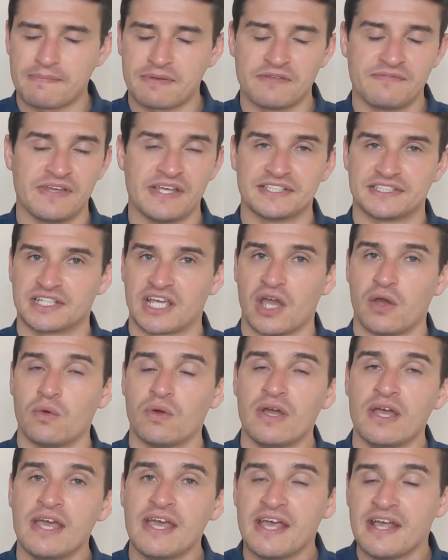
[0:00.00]
a couple of years
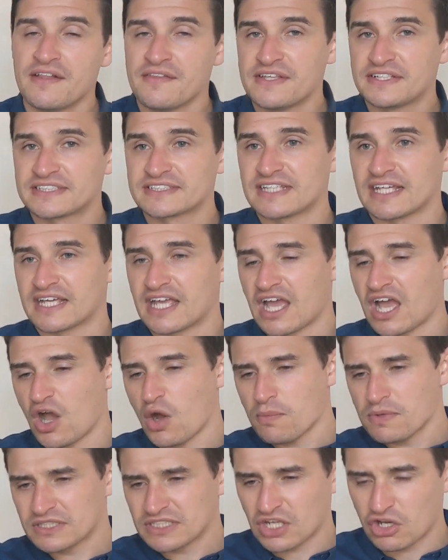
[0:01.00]
ago. This is like
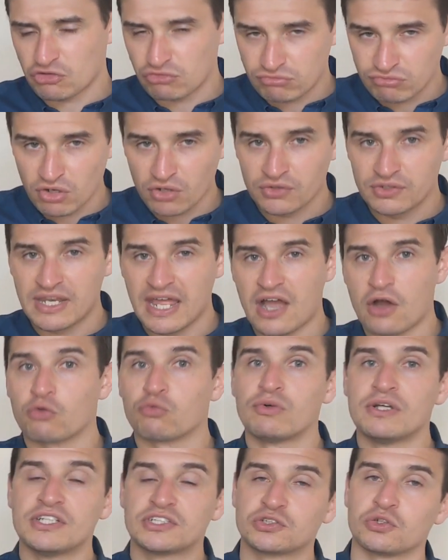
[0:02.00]
almost like a
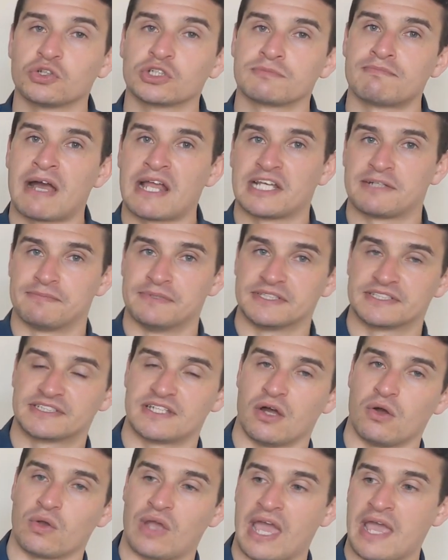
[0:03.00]
Rondel resource management
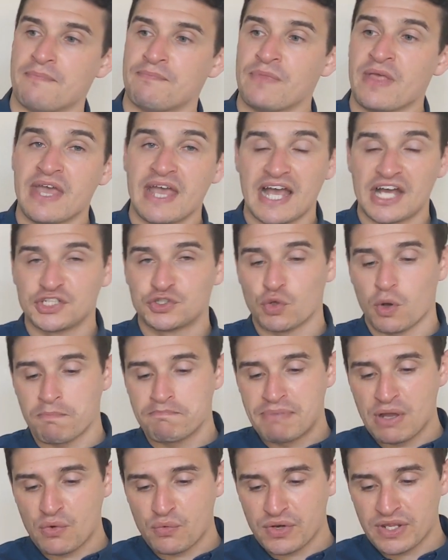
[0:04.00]
style game, as you
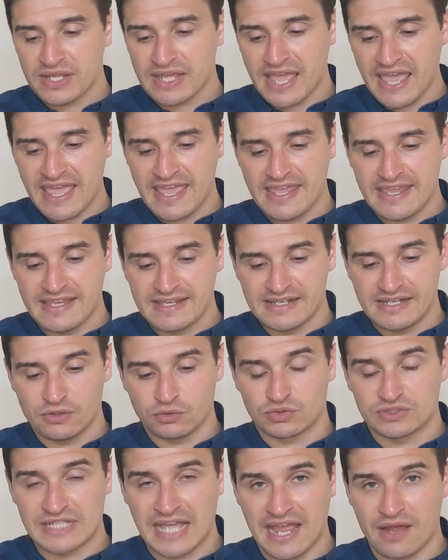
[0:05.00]
are building a
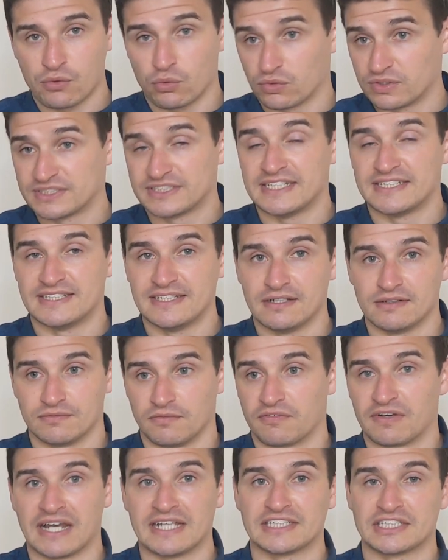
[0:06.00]
little town or a city,
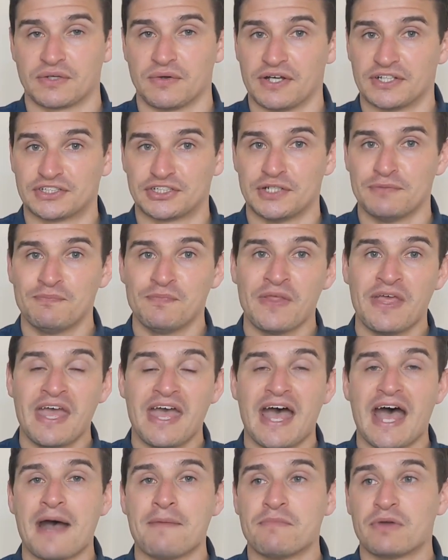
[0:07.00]
of Glasgow I assume,
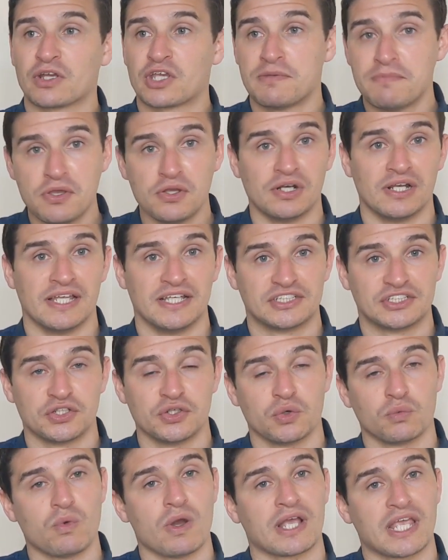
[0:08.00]
communally. So
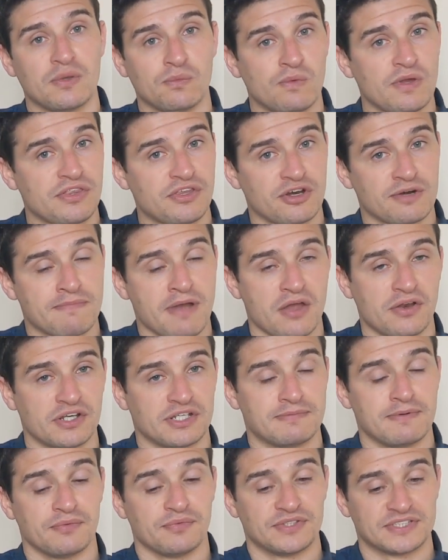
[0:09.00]
you're working with your
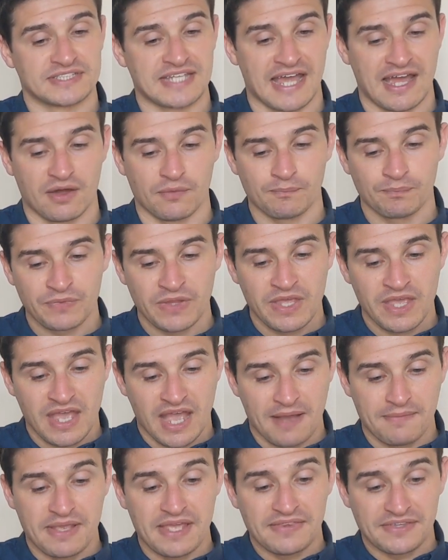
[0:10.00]
opponent to build this town
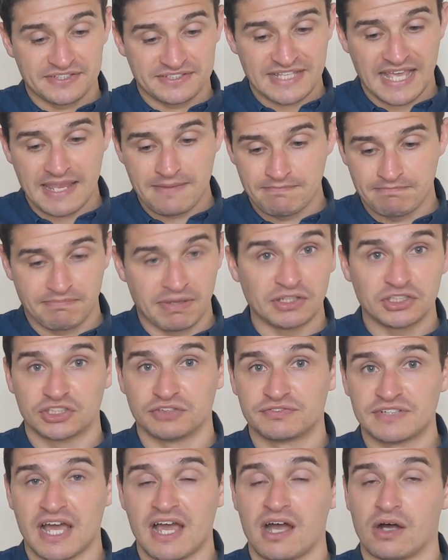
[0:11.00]
in the same
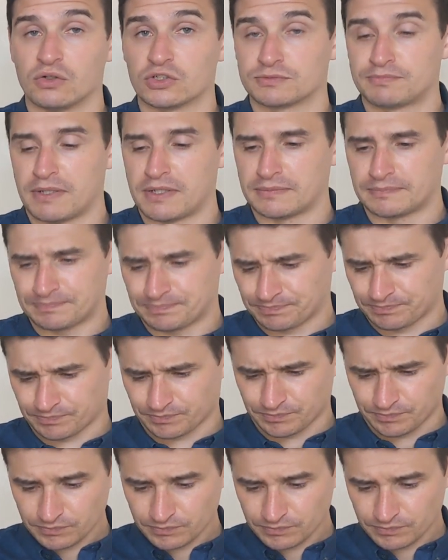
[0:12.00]
bunch of tiles, but